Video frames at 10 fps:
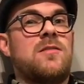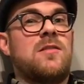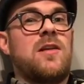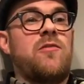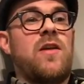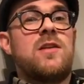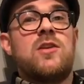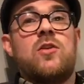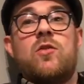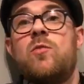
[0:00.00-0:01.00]
So it's like
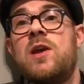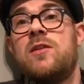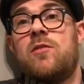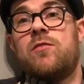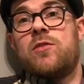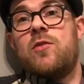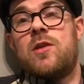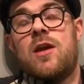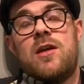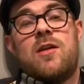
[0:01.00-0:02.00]
finding your own way of doing it,
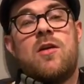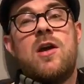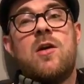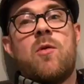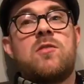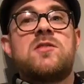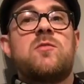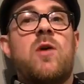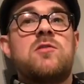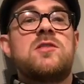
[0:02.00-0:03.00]
you know,
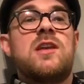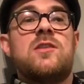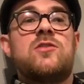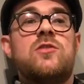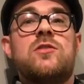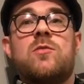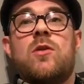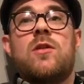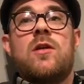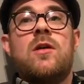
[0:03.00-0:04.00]
while staying true to
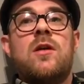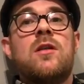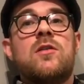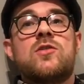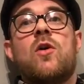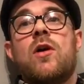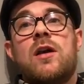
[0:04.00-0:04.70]
what the song